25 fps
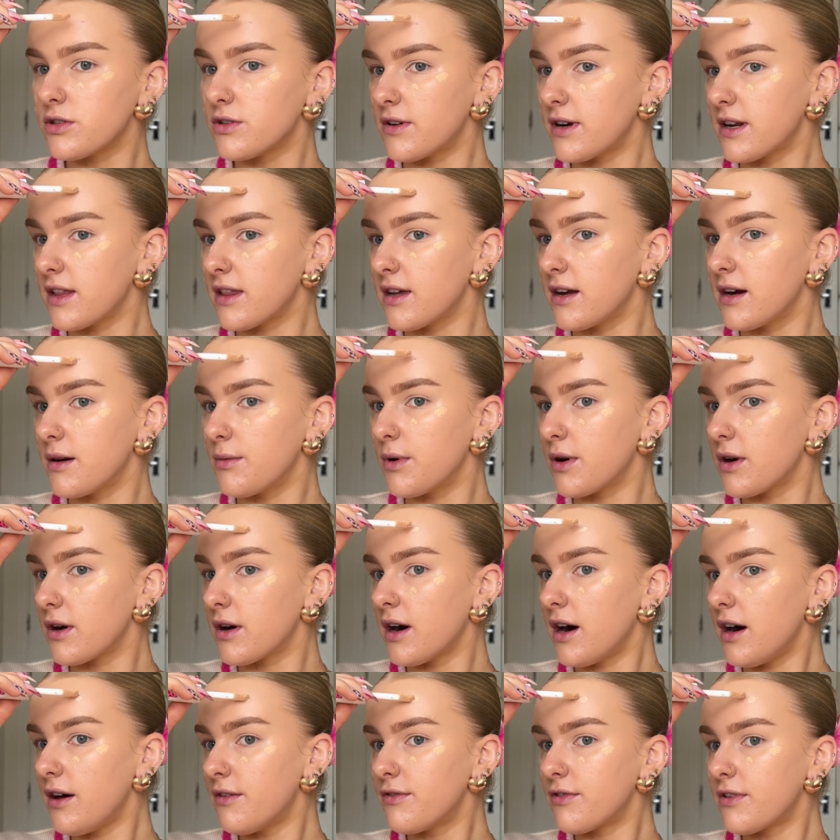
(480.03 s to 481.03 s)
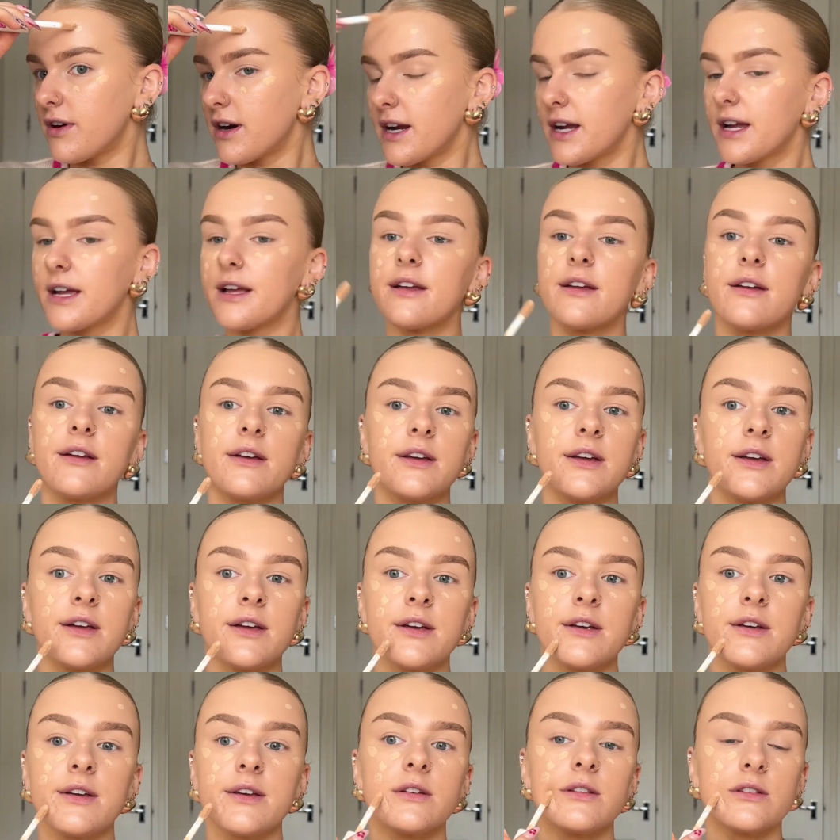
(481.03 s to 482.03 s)
or anything I want covering.
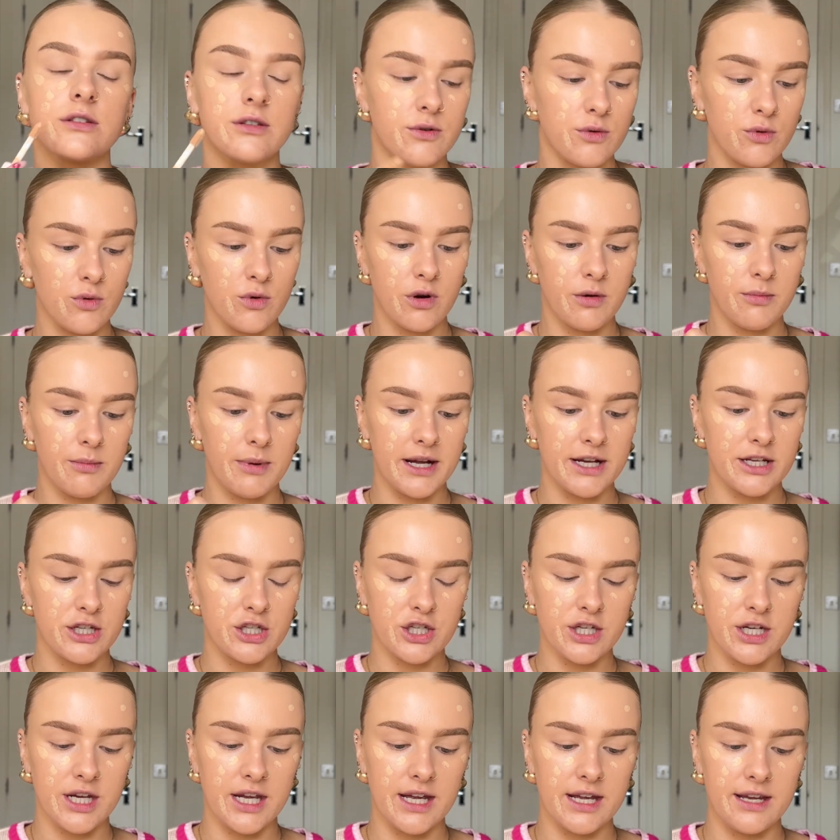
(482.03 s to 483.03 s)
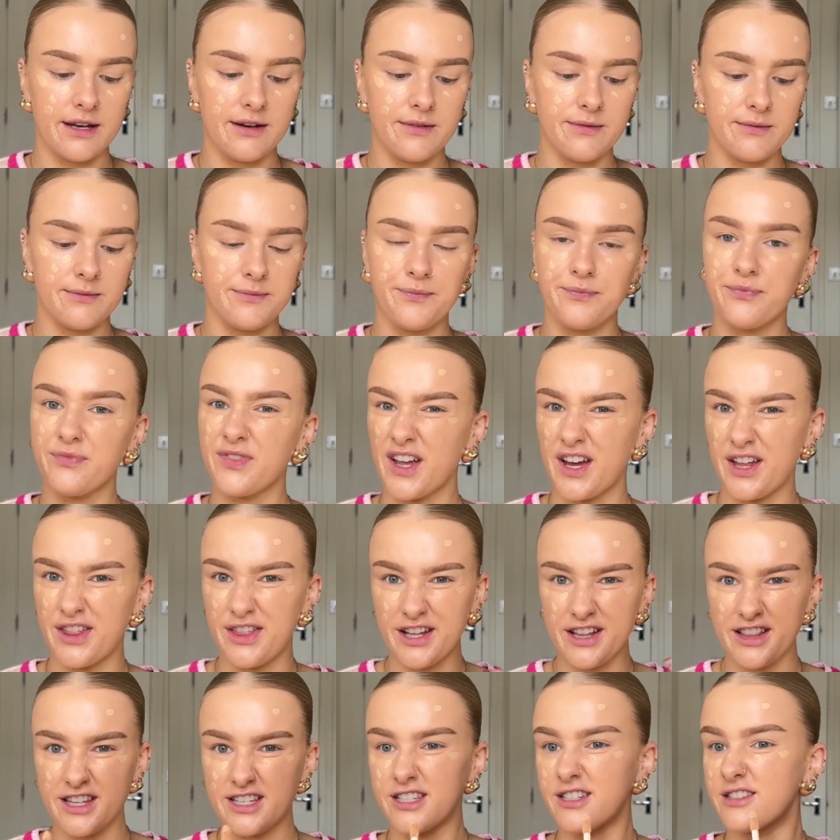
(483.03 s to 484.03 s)
So all on my chin. I
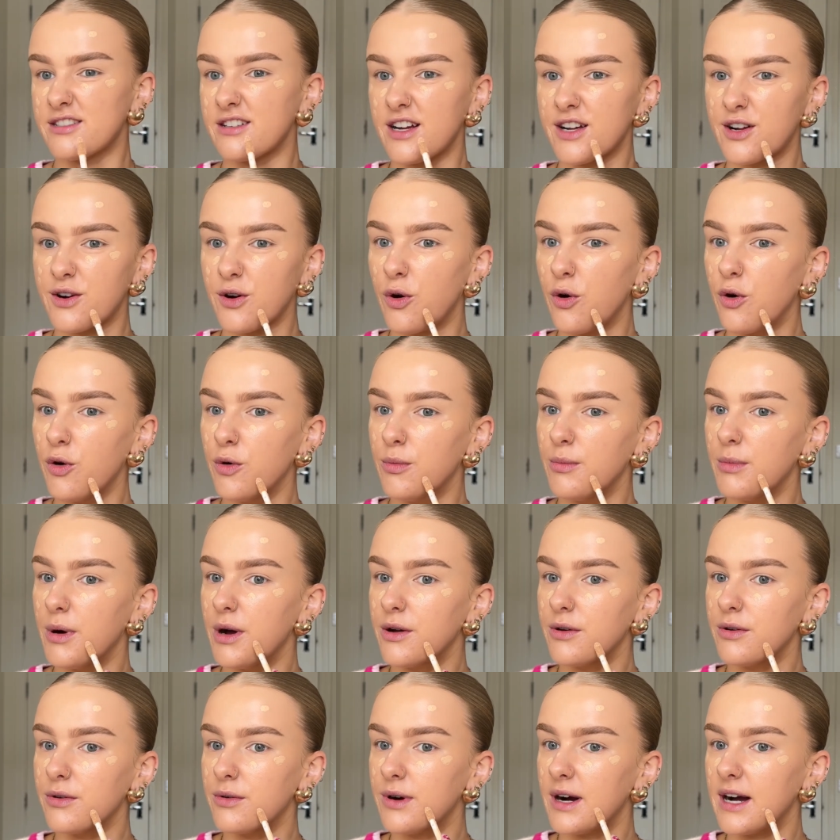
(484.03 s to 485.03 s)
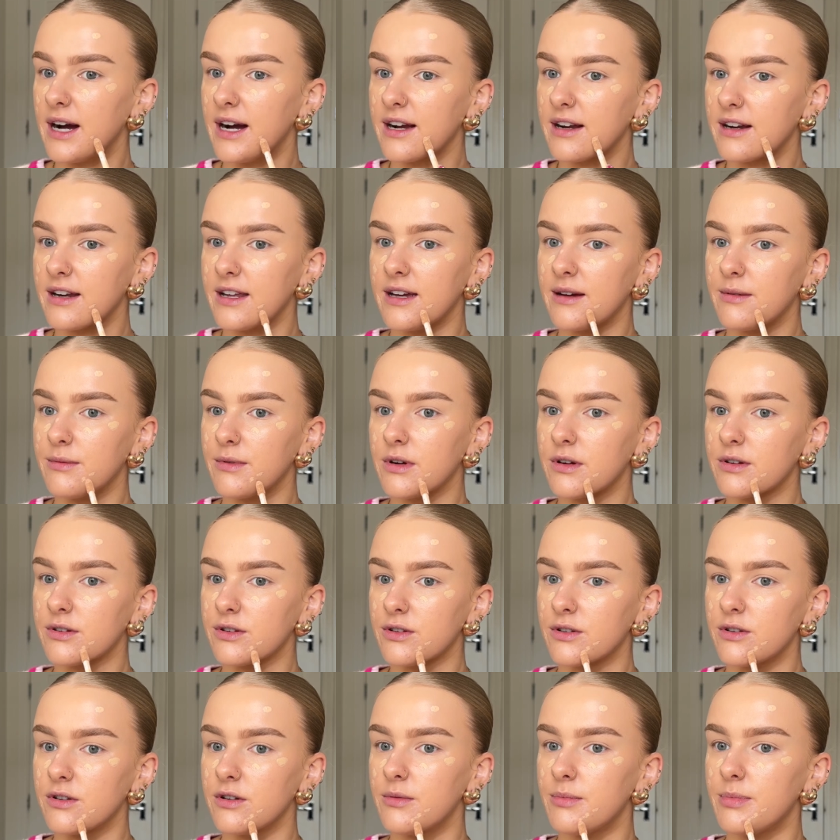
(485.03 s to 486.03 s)
think this is like hormonal acne, I'm not
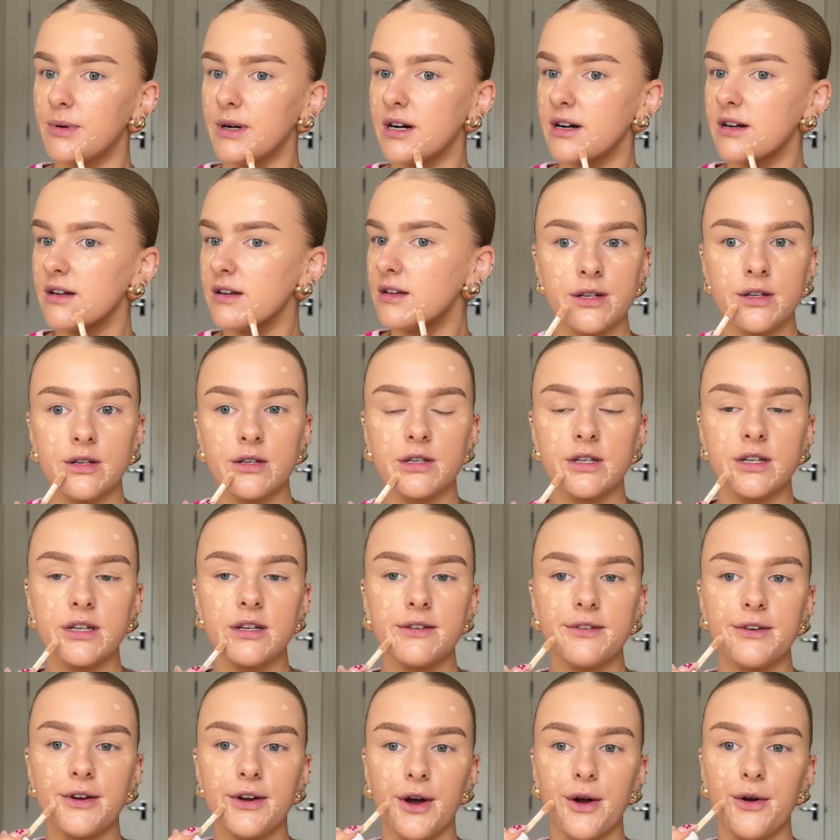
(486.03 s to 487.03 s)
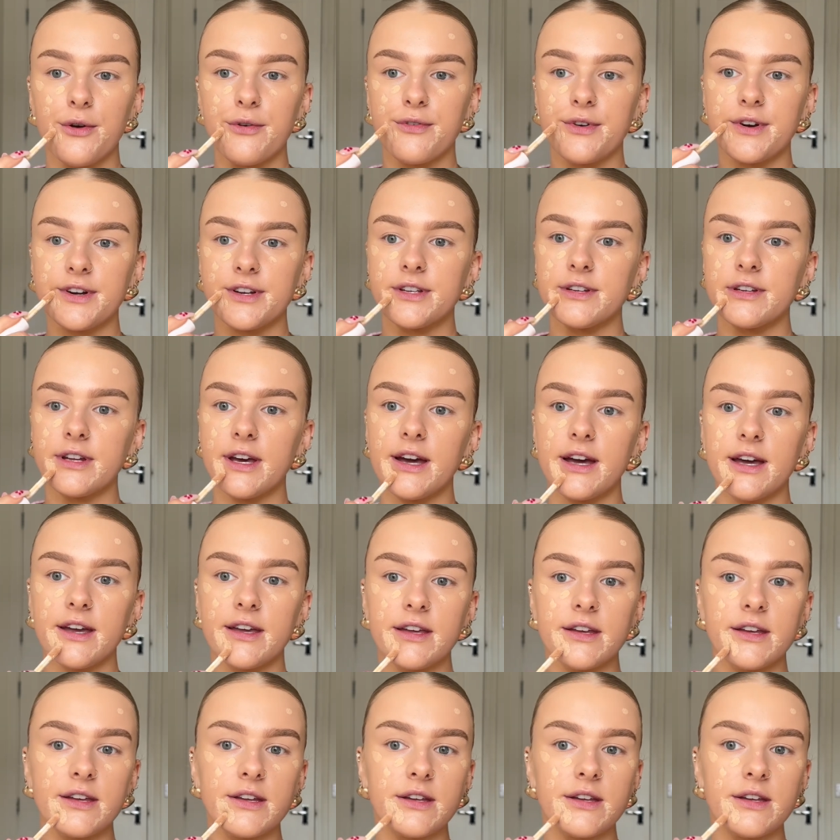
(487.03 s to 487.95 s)
sure, but she can go for today.